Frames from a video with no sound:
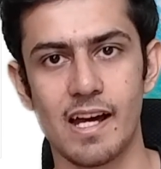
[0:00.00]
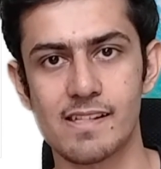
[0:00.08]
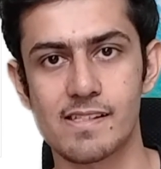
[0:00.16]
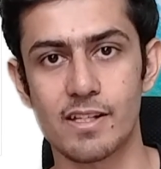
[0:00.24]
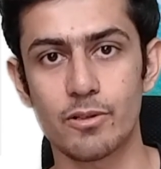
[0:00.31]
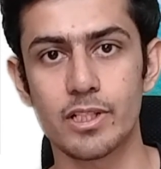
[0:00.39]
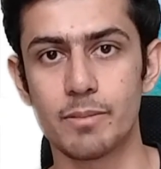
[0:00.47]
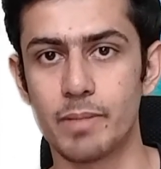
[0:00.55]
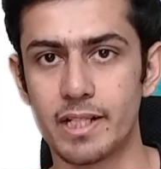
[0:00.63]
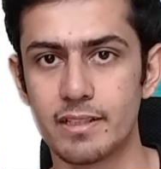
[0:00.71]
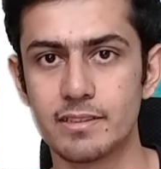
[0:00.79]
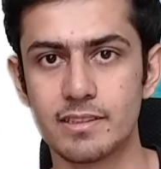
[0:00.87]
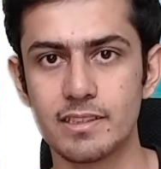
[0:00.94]
has 0
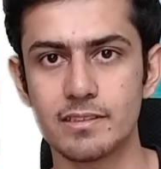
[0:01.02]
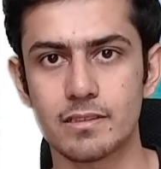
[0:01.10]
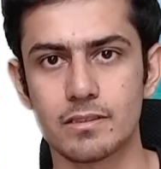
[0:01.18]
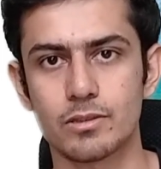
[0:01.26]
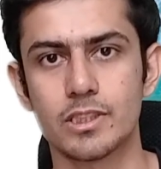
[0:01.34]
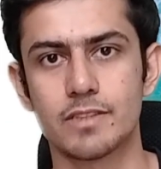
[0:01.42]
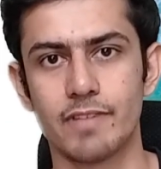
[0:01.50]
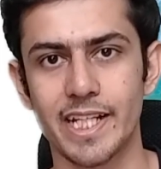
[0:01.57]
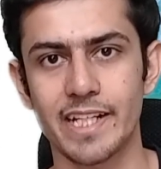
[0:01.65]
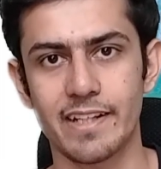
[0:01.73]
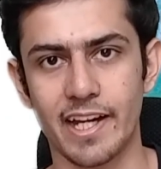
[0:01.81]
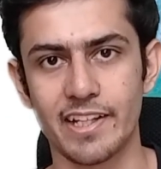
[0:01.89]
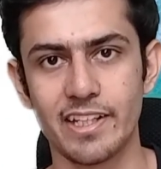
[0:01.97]
dependencies, so it's
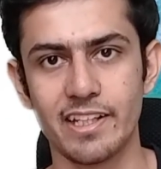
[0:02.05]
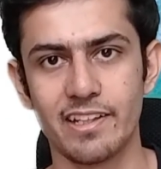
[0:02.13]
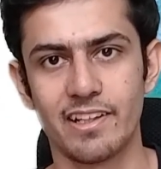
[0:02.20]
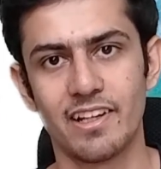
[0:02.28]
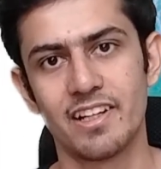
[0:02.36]
very tiny.